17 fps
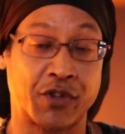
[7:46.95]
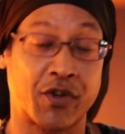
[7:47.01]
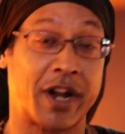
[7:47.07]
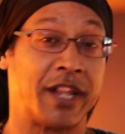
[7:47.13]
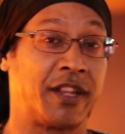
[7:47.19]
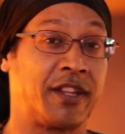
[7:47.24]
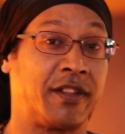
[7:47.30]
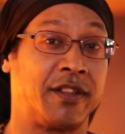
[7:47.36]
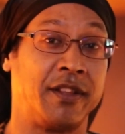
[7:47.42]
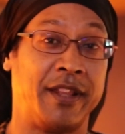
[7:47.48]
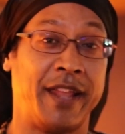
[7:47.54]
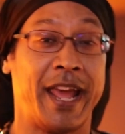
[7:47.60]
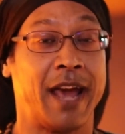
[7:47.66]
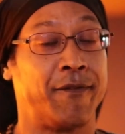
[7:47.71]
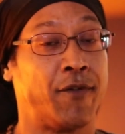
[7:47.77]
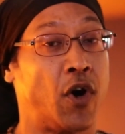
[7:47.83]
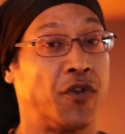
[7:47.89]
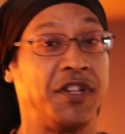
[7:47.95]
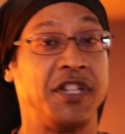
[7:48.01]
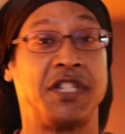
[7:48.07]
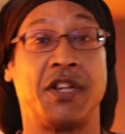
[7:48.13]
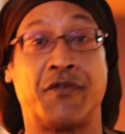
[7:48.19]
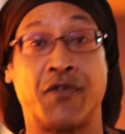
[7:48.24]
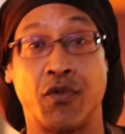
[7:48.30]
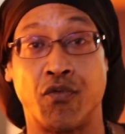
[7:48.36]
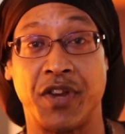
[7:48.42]
and they have all
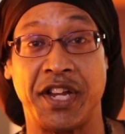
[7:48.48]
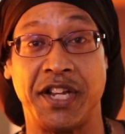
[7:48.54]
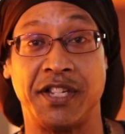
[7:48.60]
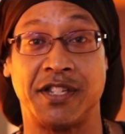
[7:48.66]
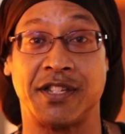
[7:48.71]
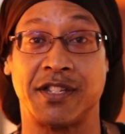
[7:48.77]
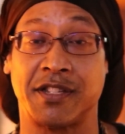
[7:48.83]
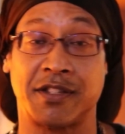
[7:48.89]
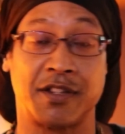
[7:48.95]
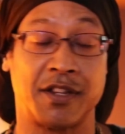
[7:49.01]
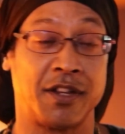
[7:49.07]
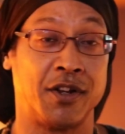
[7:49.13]
these different reasons,